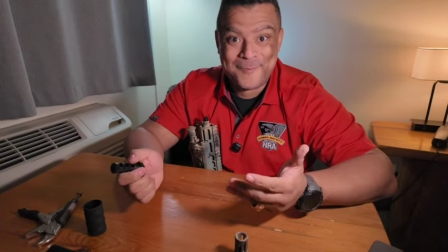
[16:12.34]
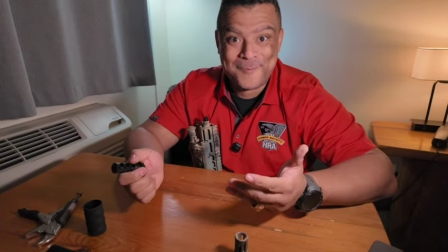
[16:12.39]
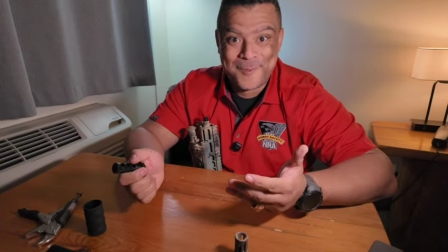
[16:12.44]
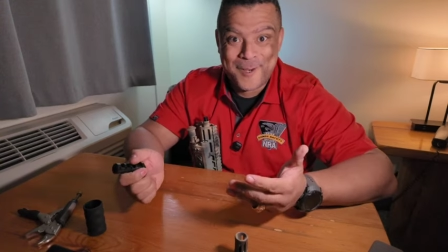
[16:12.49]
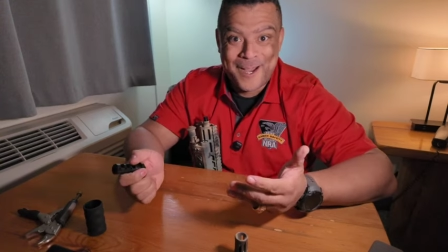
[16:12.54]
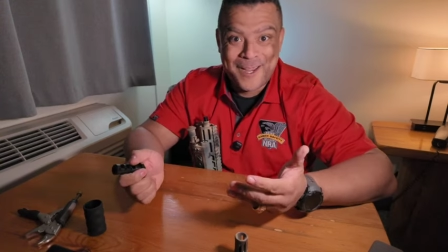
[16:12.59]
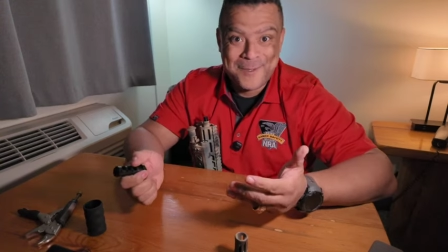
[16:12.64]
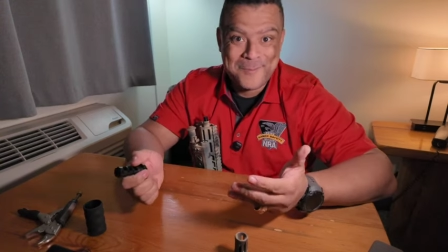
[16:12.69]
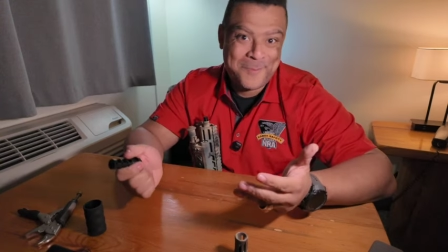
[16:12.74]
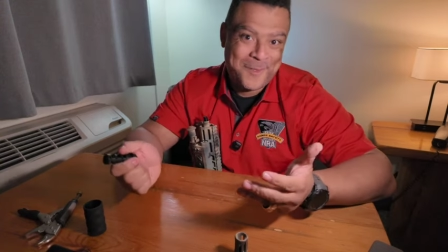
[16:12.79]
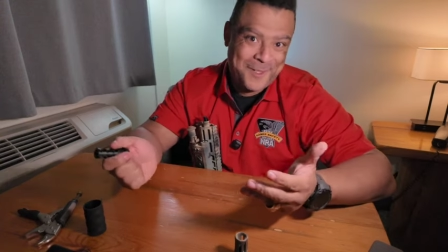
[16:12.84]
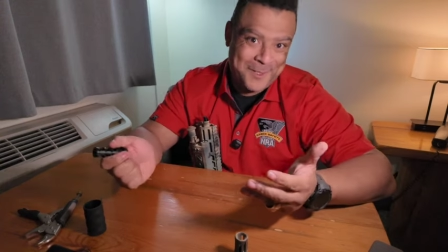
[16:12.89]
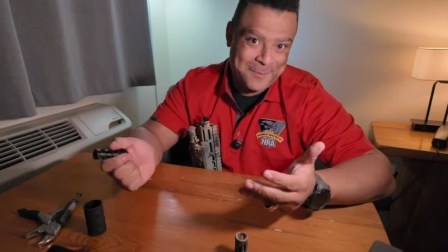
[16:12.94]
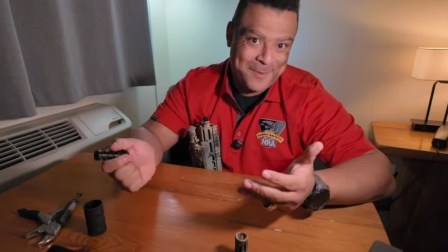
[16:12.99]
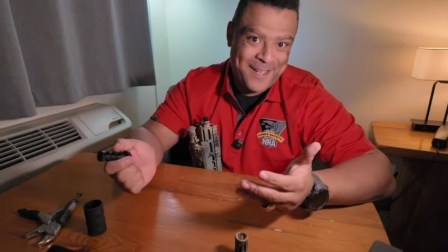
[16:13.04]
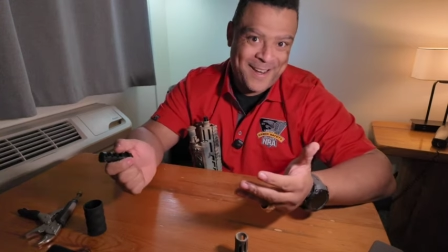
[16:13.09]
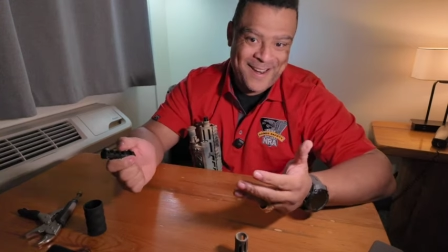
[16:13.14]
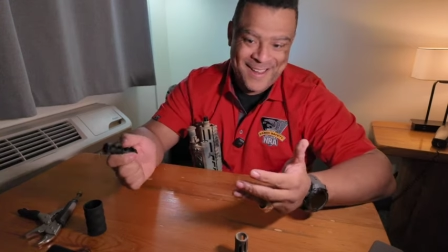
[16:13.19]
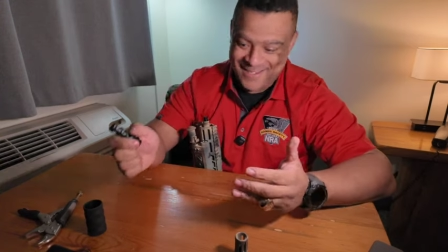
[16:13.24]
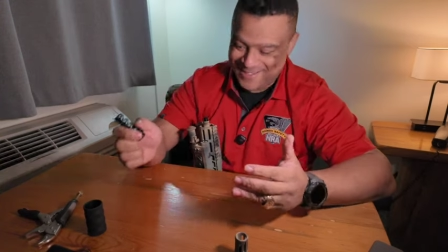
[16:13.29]
Right? Pretty
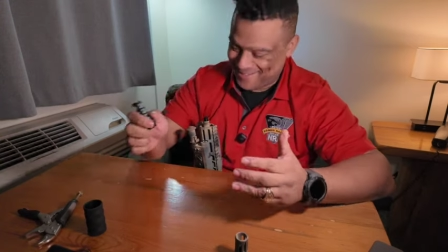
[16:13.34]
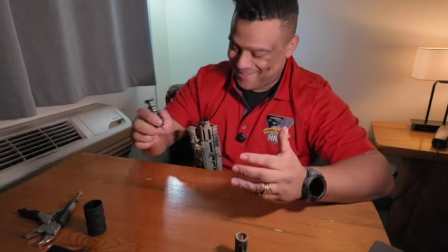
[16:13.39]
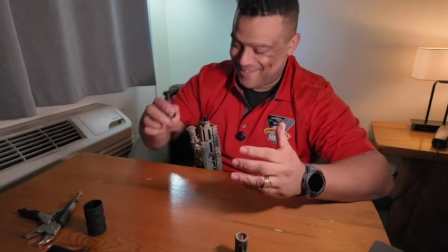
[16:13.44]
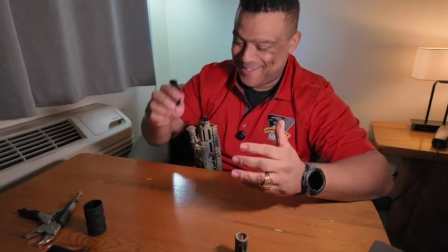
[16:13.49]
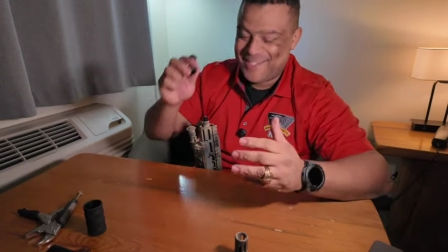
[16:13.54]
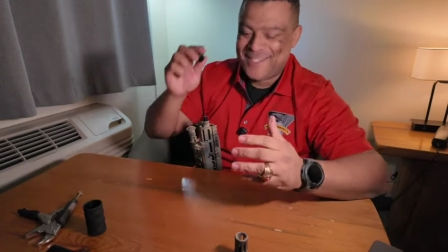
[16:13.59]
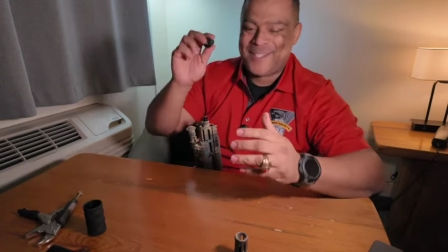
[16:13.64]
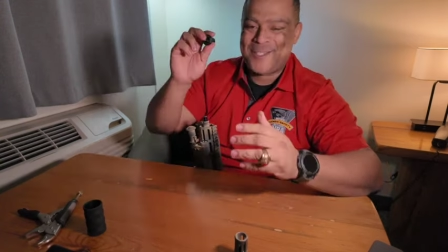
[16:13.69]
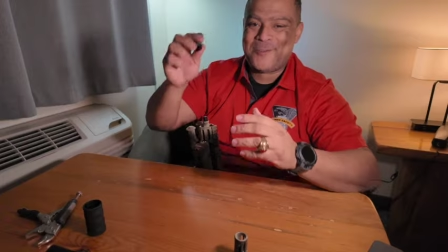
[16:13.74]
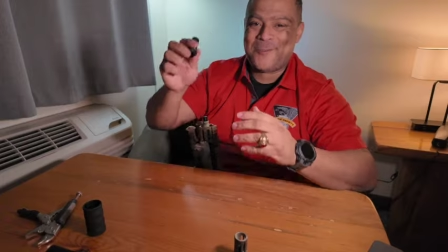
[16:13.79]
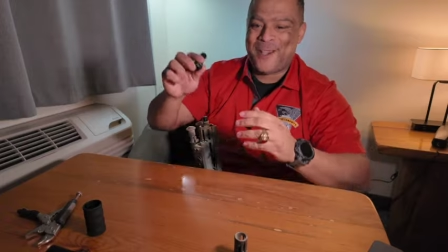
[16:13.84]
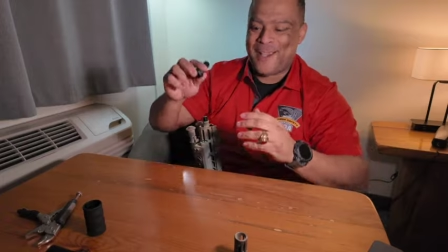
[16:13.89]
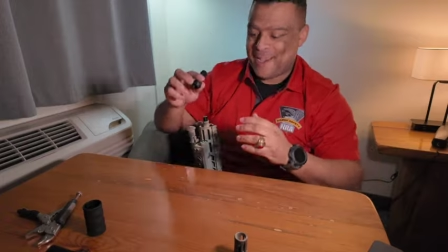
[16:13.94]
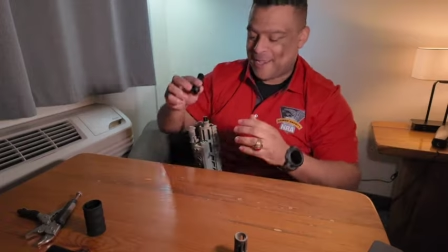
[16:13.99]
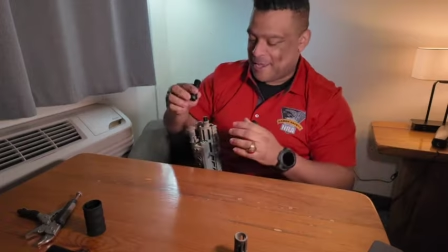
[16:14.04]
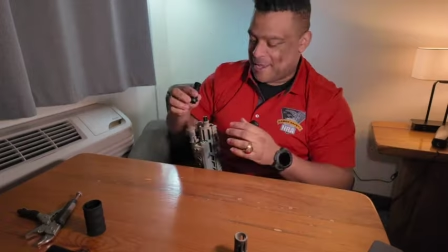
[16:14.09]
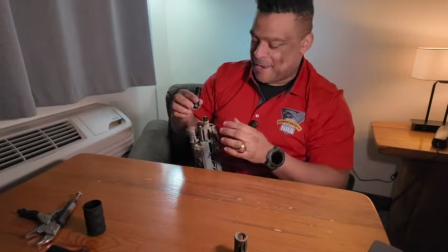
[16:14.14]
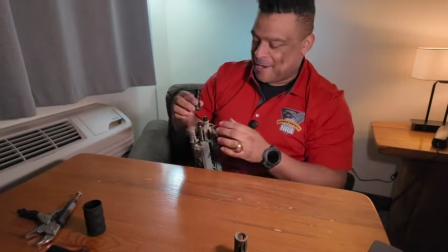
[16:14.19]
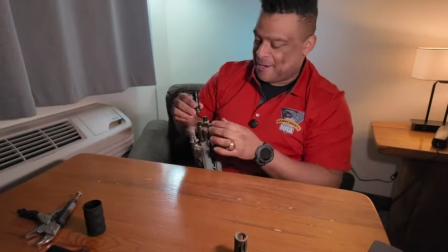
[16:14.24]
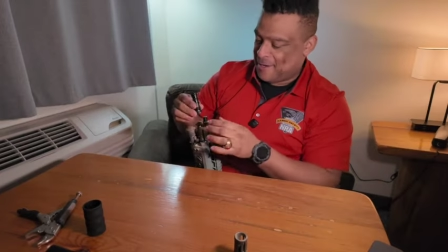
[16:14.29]
badass. So this is why
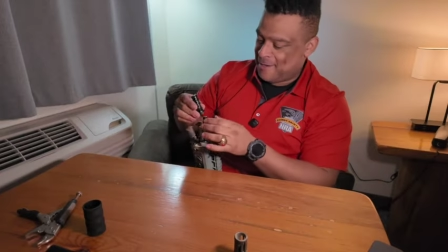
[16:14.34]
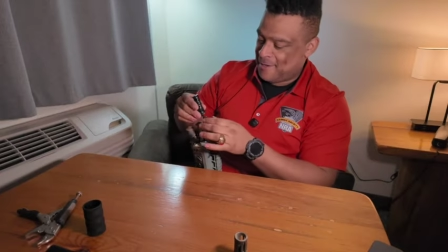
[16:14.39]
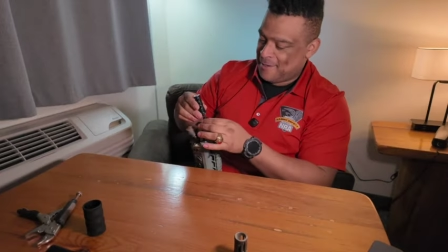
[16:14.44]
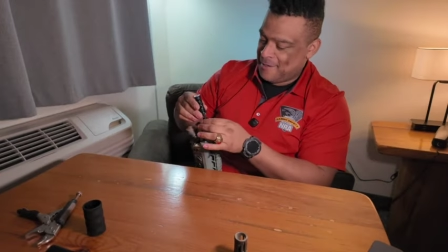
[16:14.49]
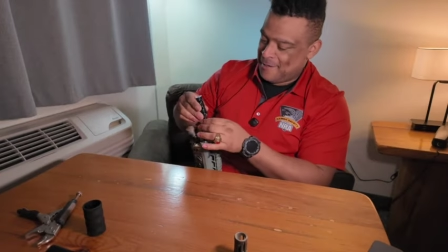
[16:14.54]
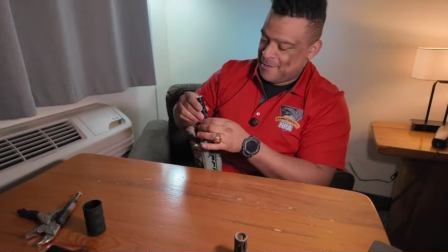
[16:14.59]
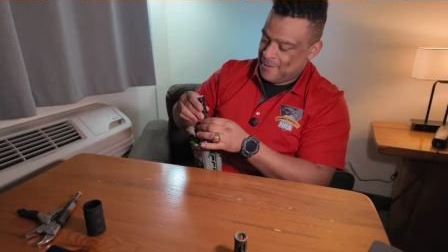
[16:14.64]
I got it.